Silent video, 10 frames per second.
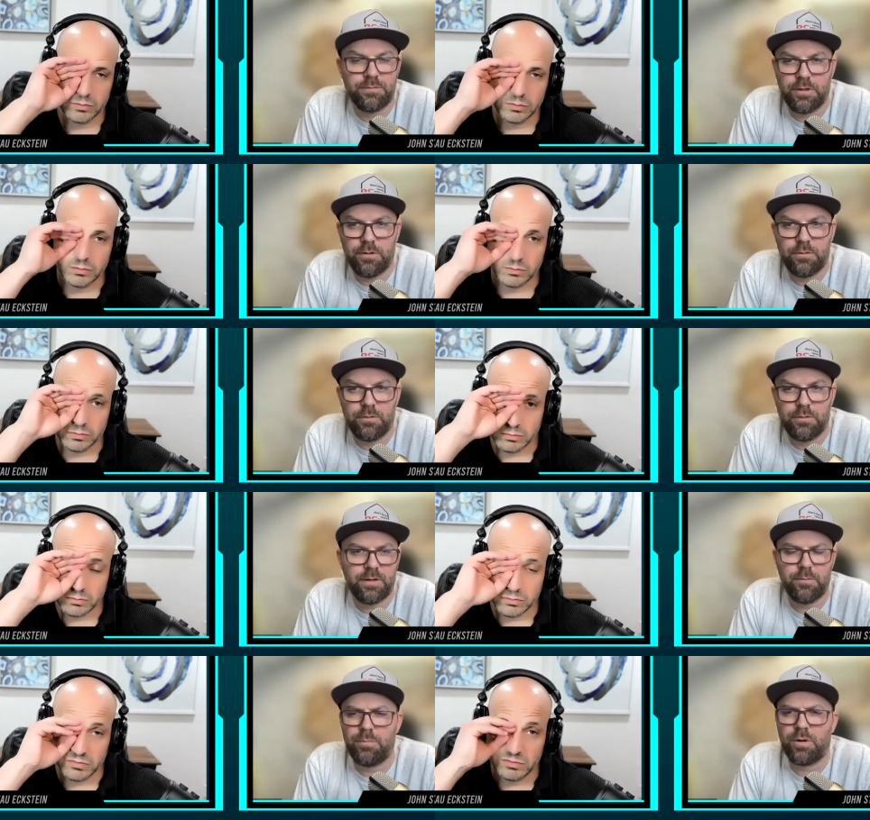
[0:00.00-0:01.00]
Speaker 1: you know you
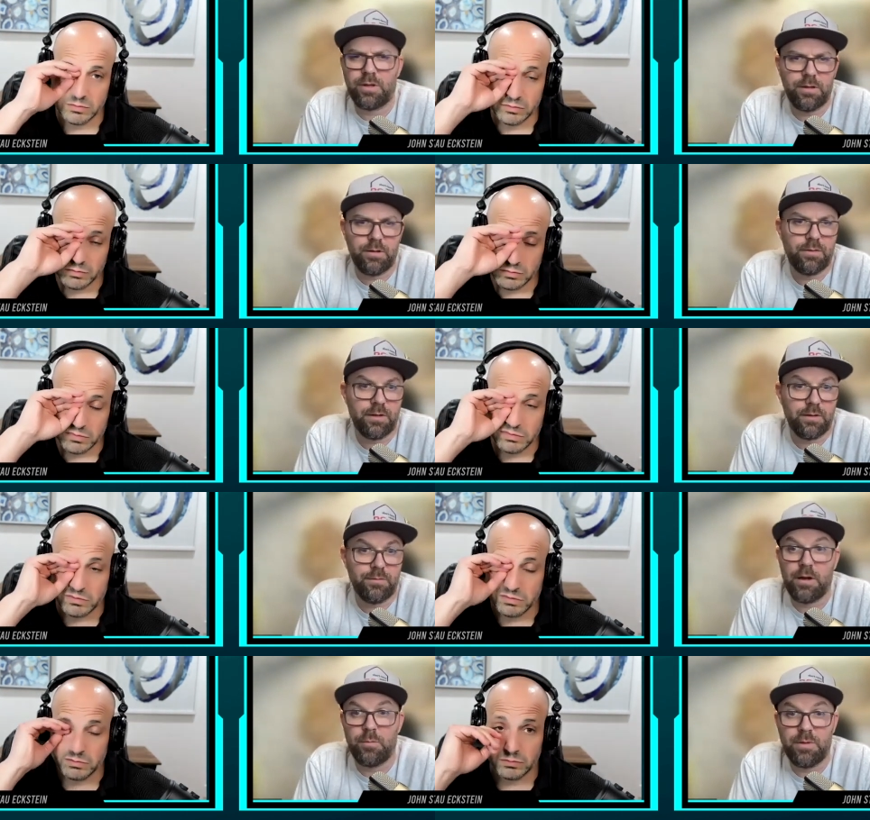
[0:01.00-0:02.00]
think of Booking, you think
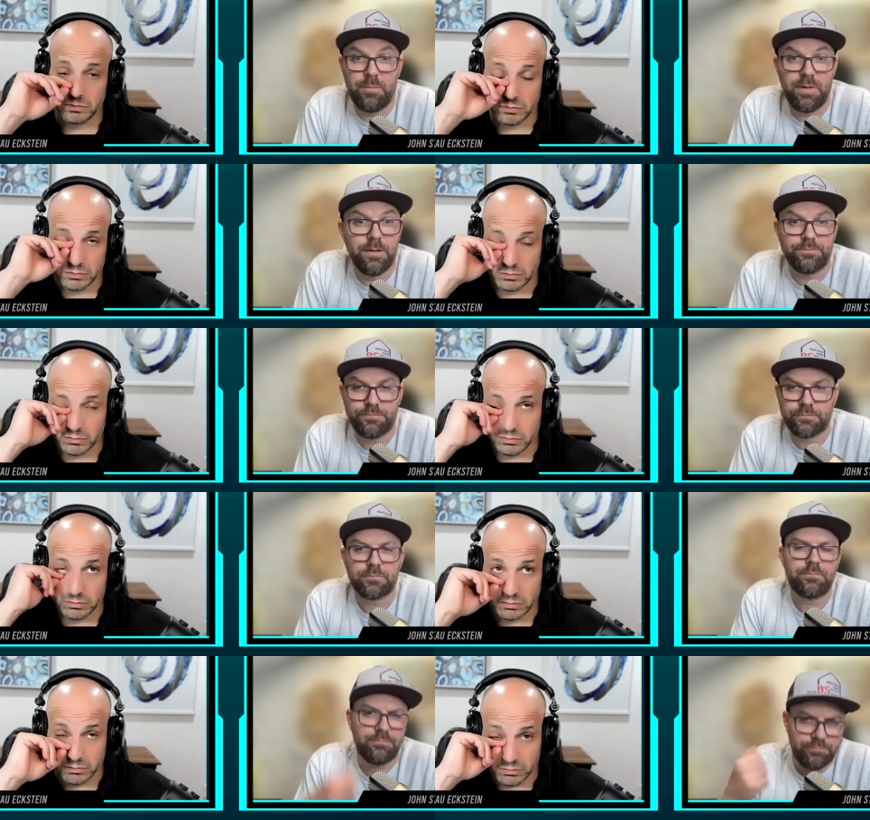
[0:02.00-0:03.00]
of Airbnb,
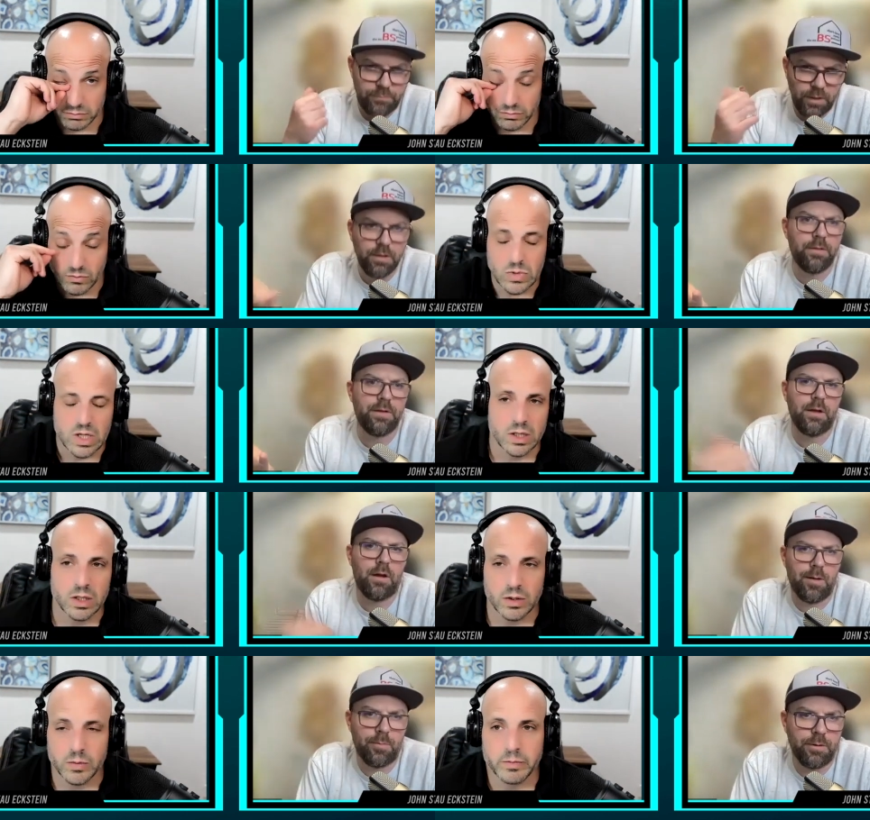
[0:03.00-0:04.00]
you
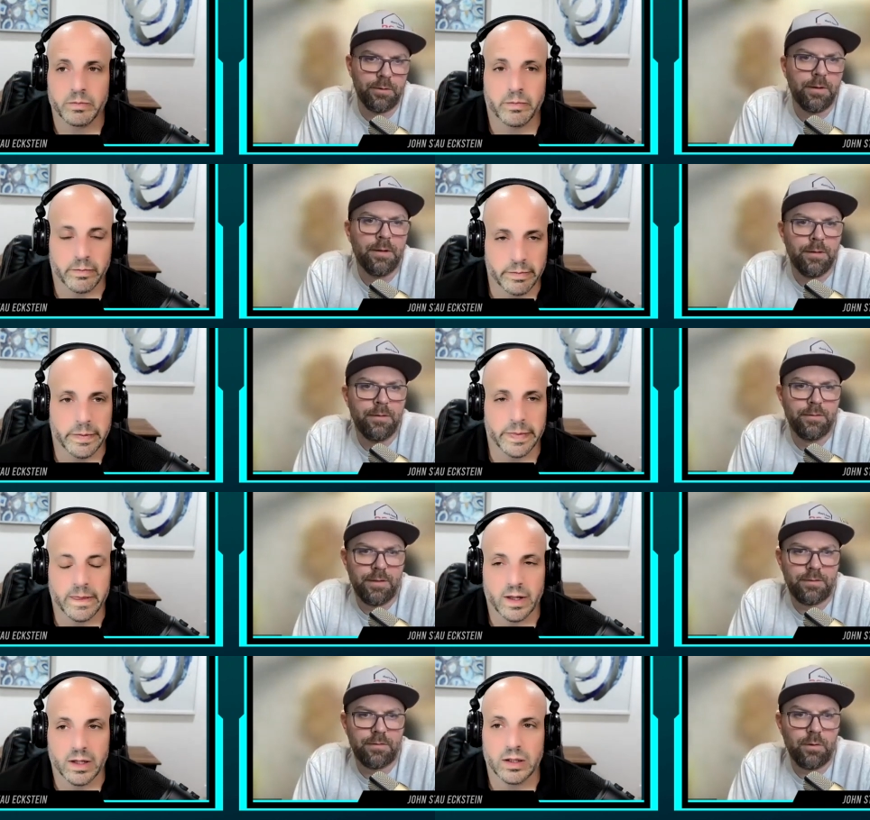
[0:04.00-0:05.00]
think of Hopper.
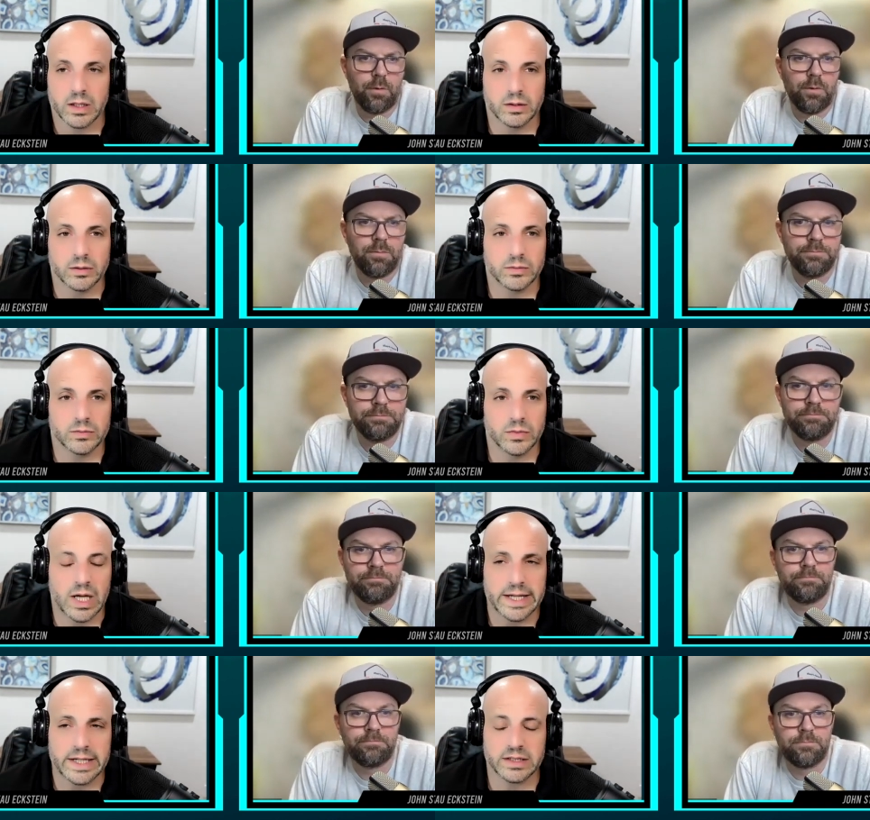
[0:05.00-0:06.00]
That's the goal.
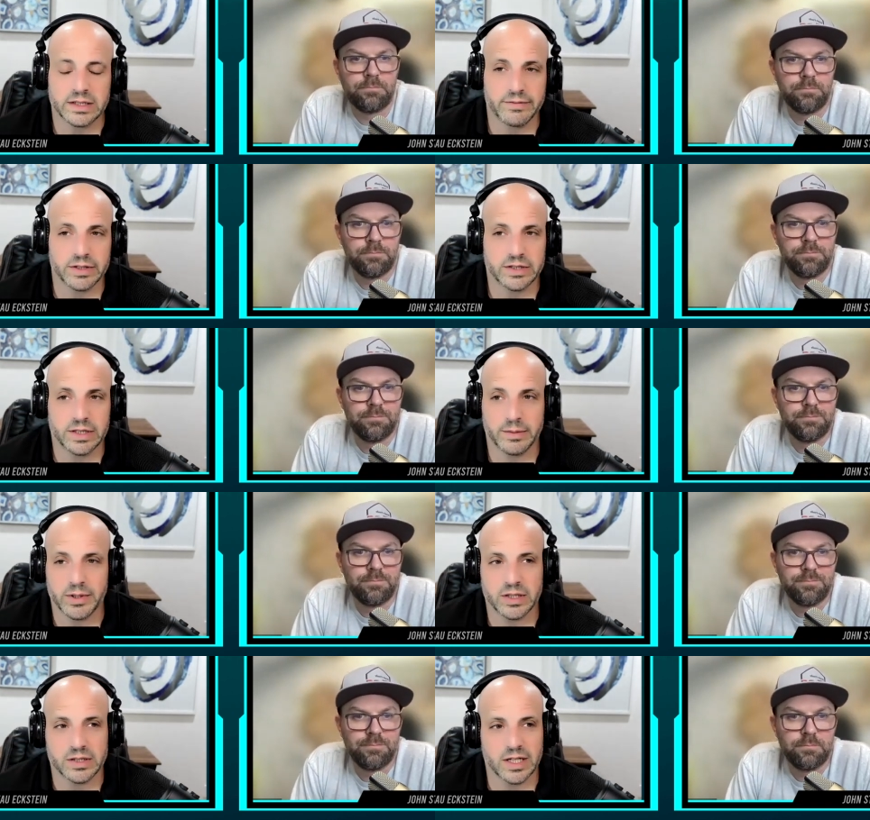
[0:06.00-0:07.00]
Speaker 2: I could definitely see it
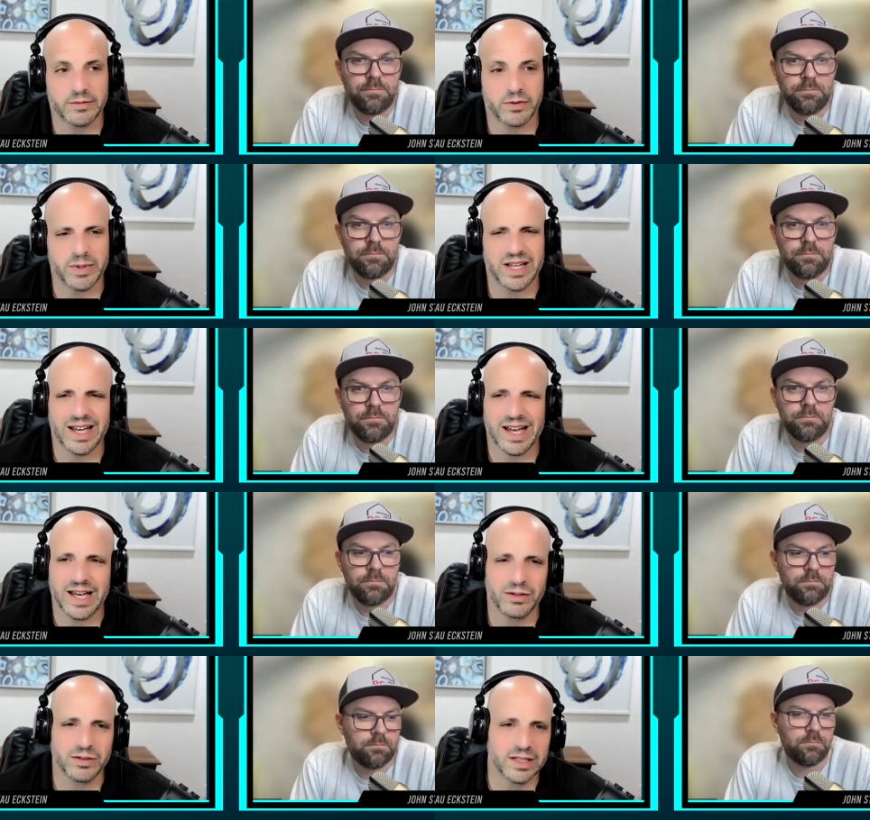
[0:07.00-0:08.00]
because, like, for me,
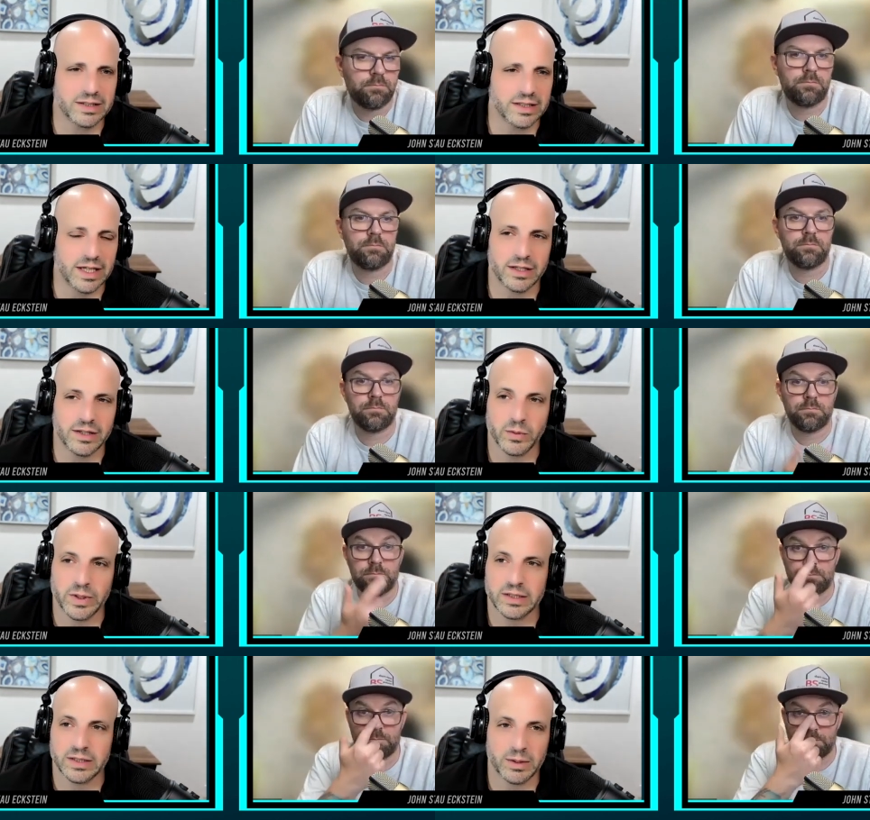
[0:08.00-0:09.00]
I don't like to get in the
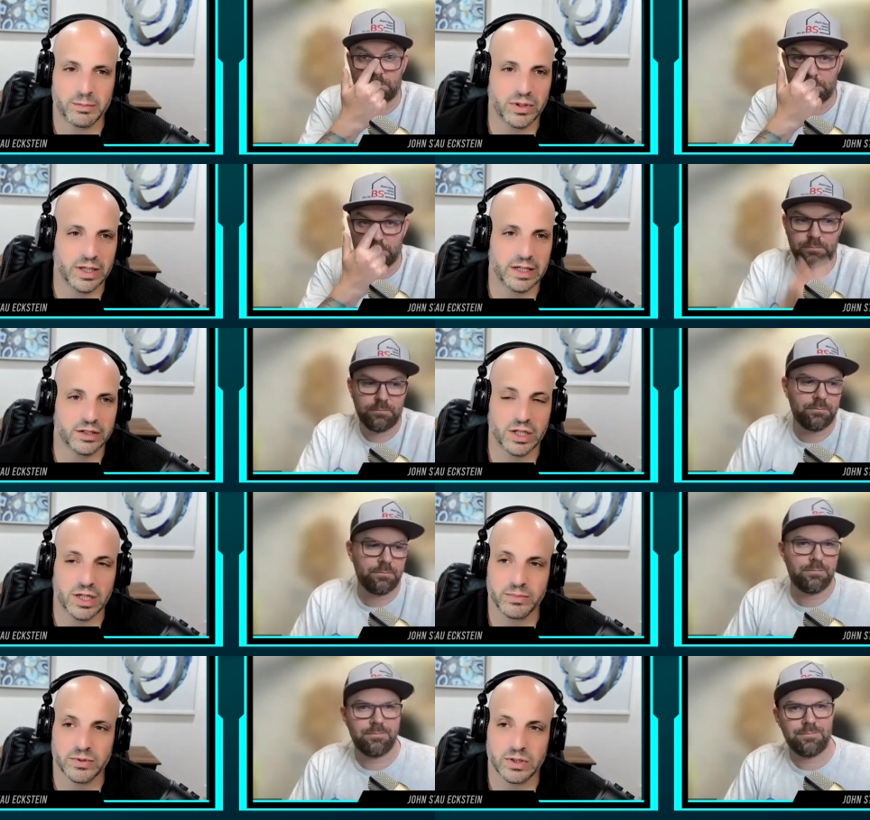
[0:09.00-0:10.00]
weeds when I'm planning a
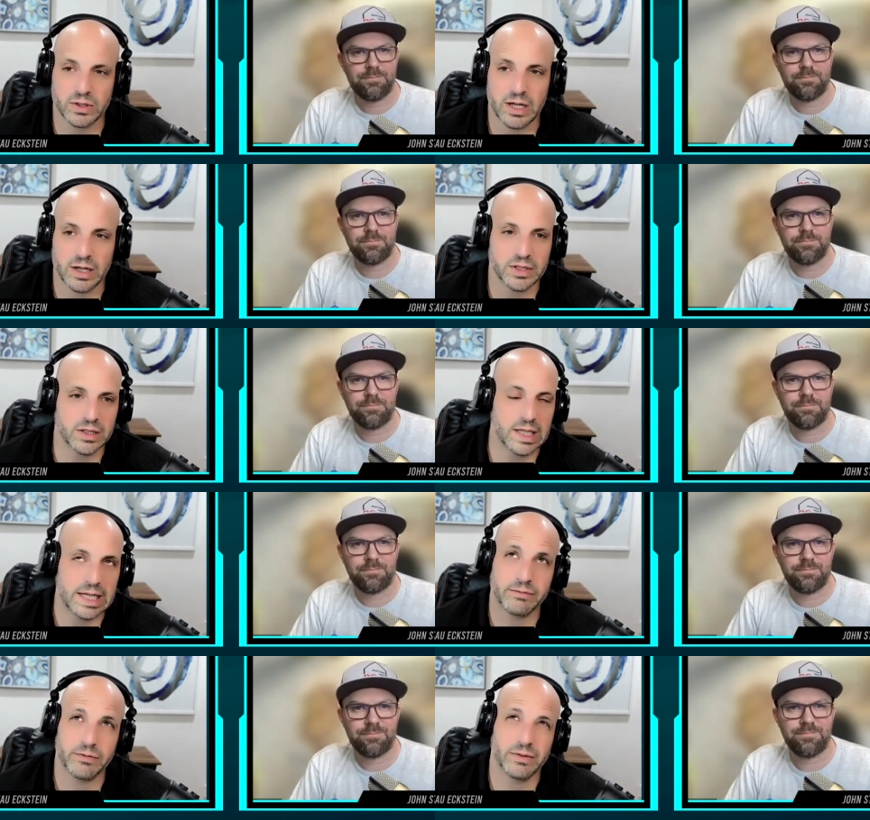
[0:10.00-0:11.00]
trip. So I would
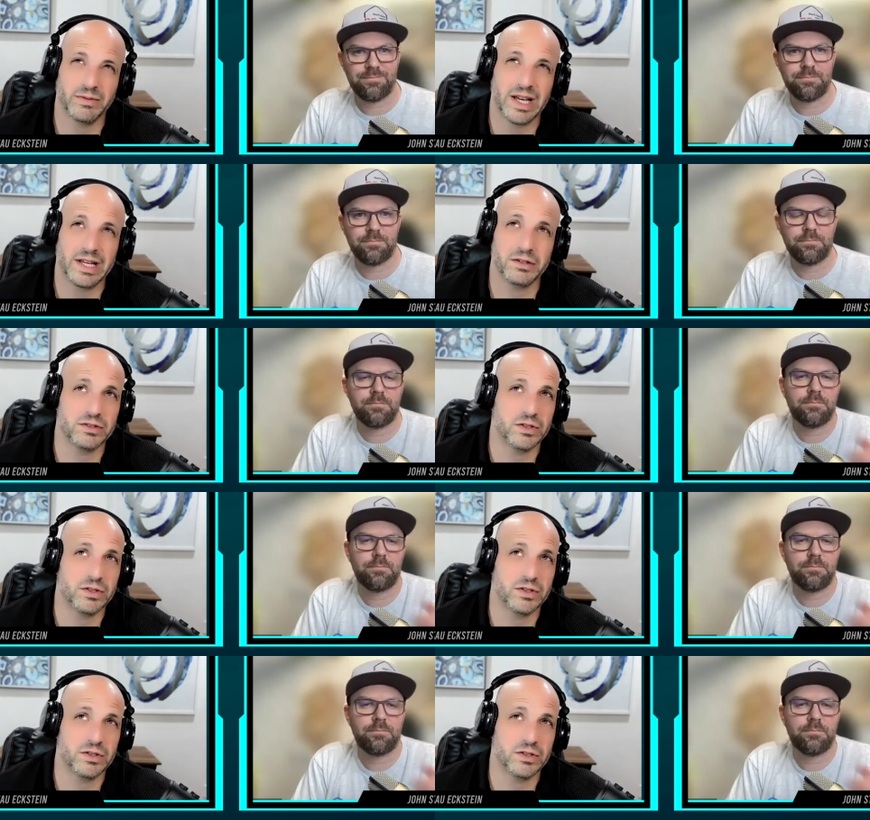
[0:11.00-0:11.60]
like, I used